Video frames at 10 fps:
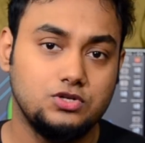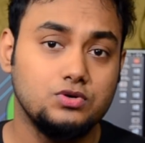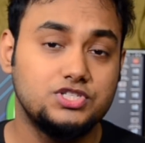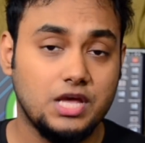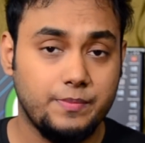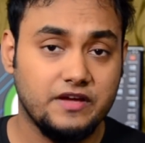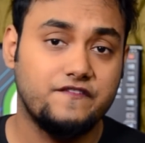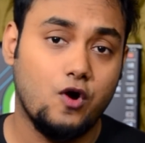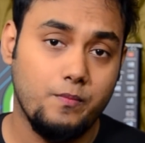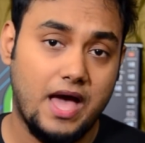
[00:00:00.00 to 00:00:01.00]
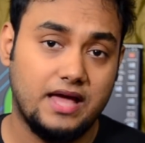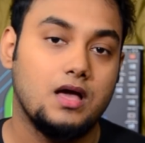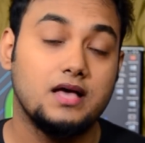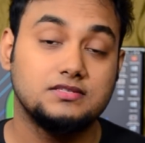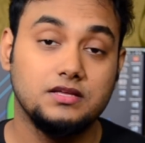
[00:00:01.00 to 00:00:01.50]
to JPEG
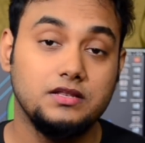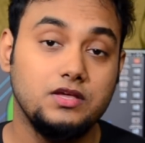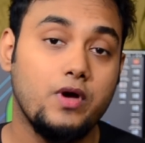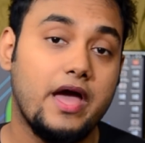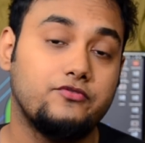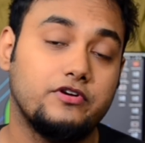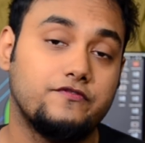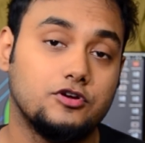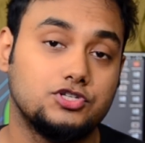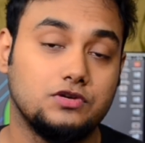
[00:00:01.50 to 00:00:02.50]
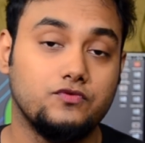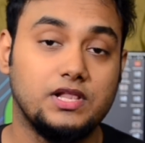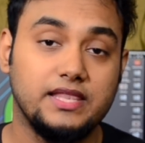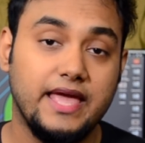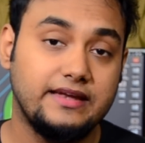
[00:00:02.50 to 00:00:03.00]
format, as the new Android version
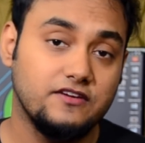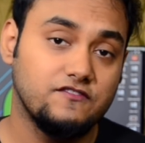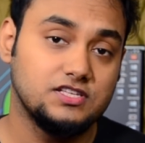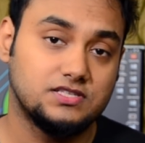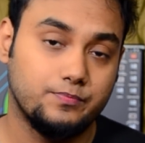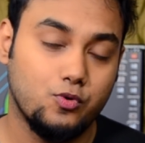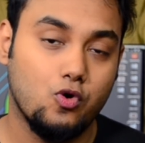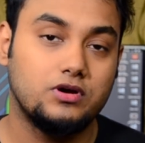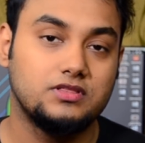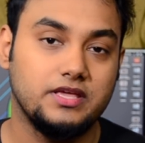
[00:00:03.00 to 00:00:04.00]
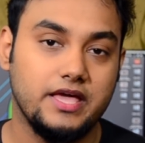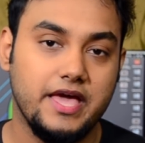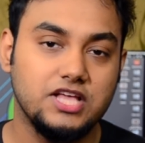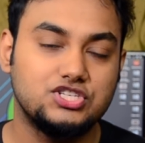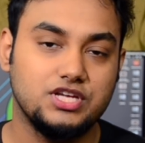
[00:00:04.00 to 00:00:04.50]
will natively support the
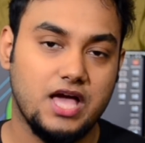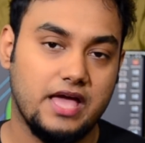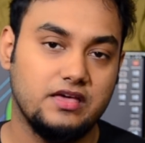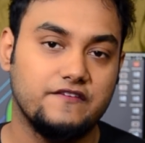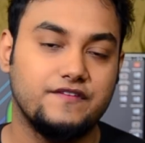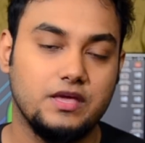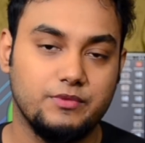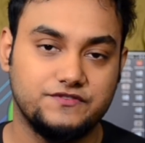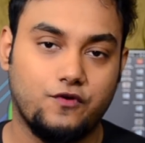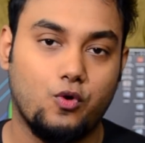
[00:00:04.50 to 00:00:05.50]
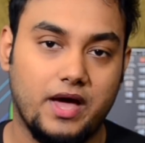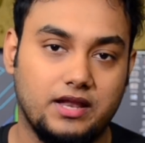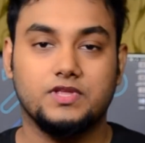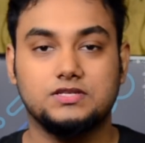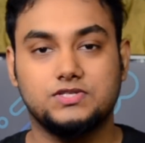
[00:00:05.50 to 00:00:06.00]
H E I F image
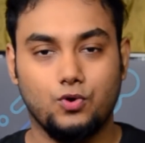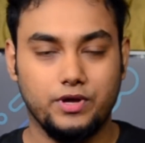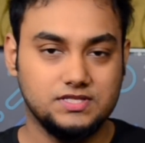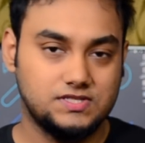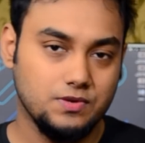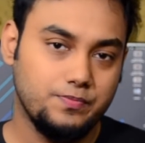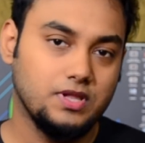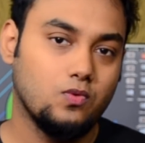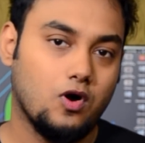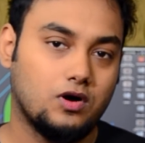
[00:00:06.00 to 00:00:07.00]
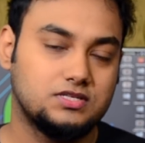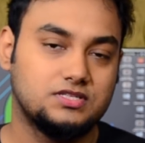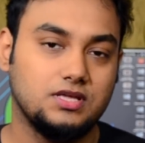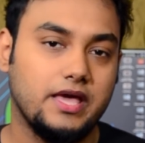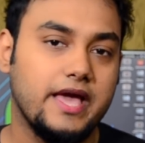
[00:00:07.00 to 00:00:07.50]
format. So in simple words,
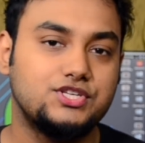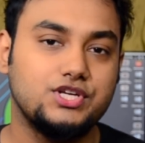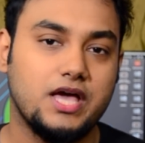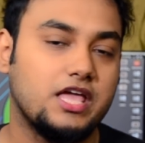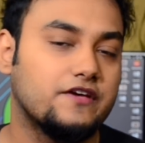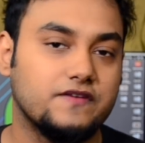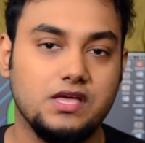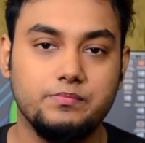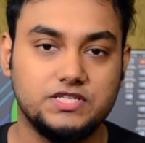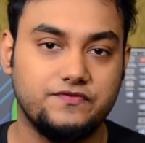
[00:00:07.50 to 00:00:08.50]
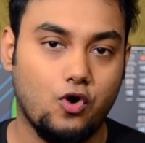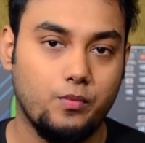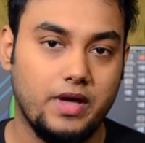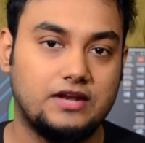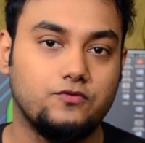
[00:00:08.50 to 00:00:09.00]
the H E I F image
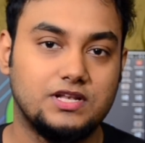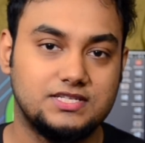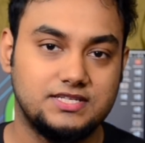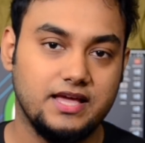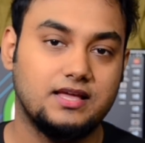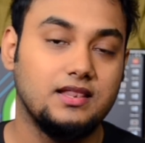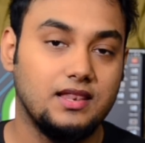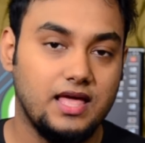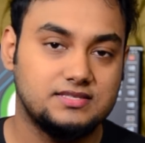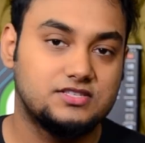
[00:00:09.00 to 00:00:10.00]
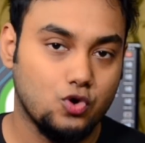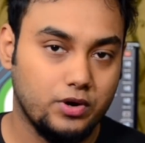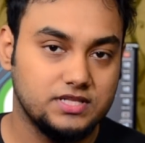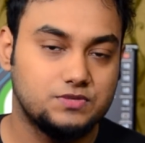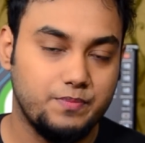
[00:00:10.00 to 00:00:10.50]
format will take less
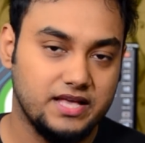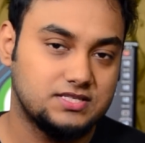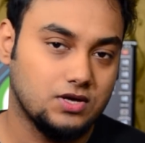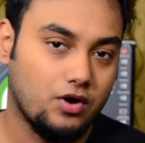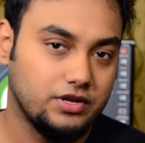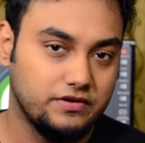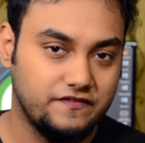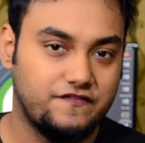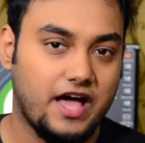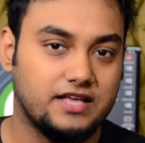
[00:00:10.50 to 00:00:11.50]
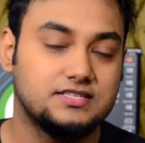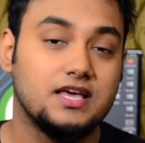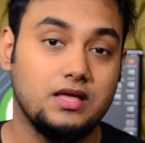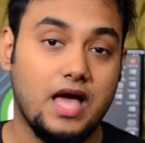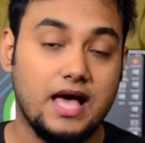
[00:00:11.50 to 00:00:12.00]
storage space on your device,
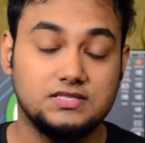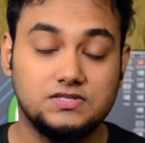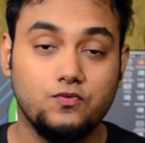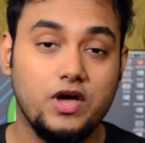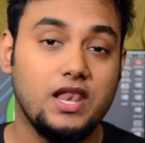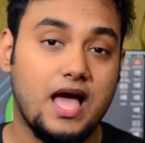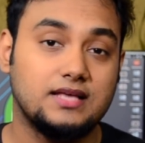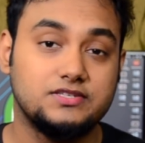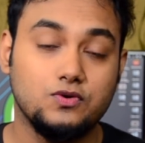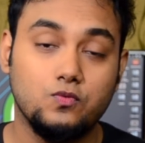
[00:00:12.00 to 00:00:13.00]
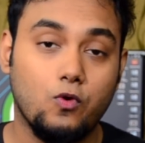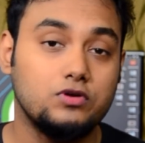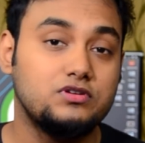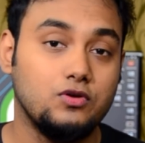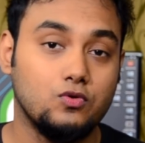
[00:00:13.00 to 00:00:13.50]
as well as you
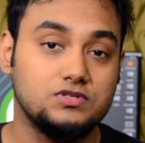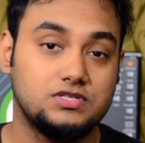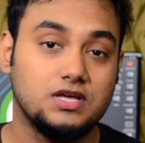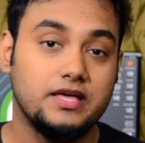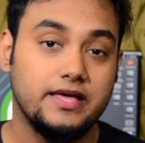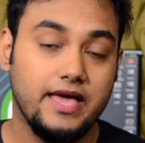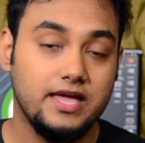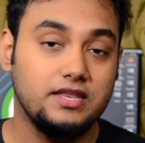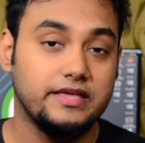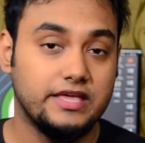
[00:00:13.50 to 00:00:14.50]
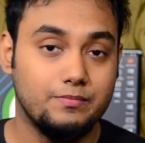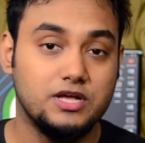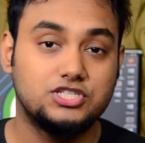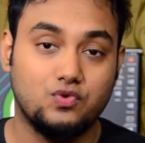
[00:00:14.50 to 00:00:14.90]
won't lose any image